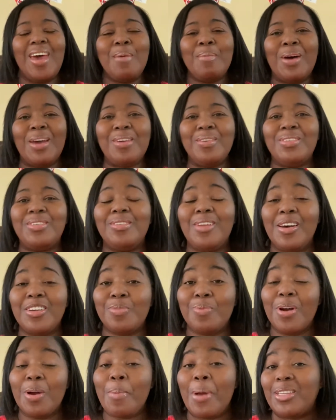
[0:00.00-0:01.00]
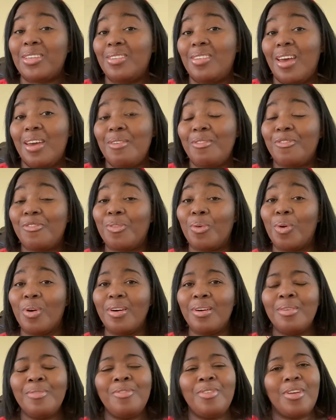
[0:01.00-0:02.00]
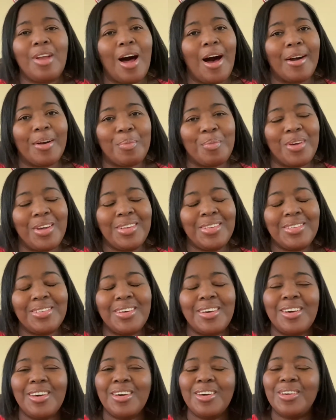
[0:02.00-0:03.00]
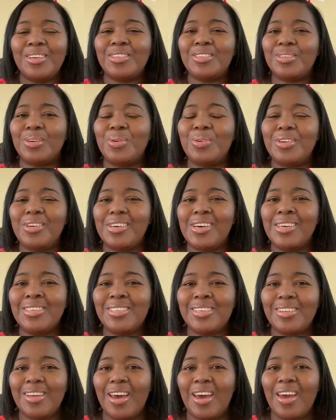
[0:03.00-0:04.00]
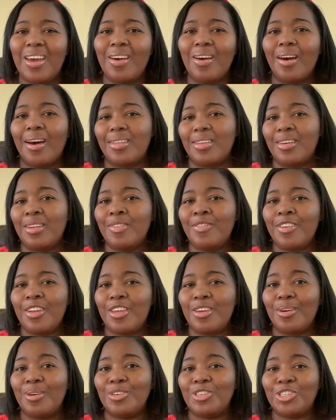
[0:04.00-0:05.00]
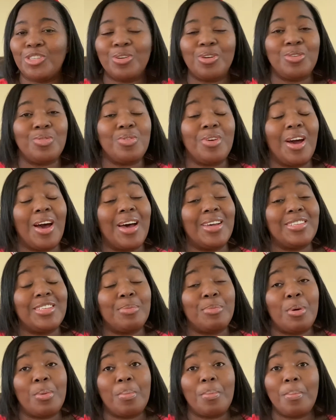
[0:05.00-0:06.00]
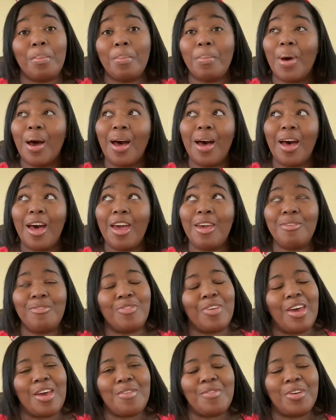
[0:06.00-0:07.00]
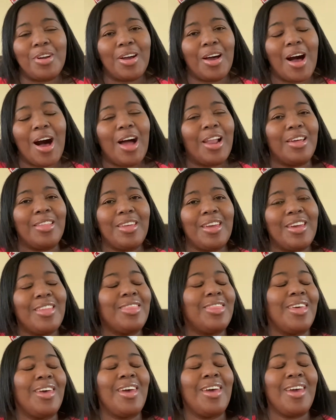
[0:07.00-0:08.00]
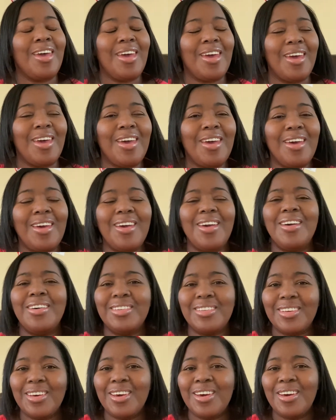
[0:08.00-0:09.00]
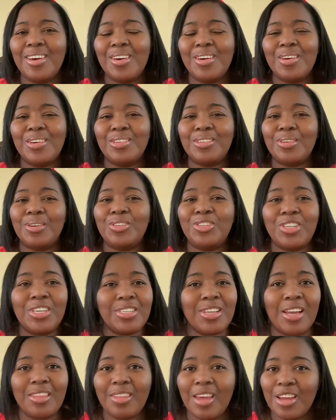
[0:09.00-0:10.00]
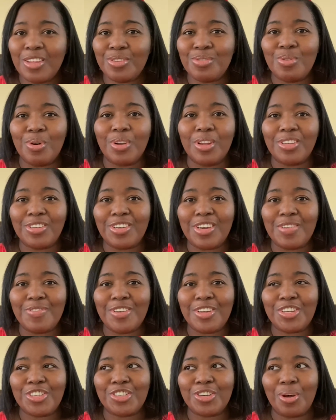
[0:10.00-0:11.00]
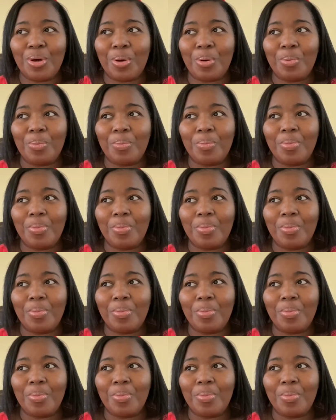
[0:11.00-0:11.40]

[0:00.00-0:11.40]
my YouTube loves welcome back today for a vlogmas so yesterday i did a video showing you guys some of my favorite holiday things so just like they do on a tv show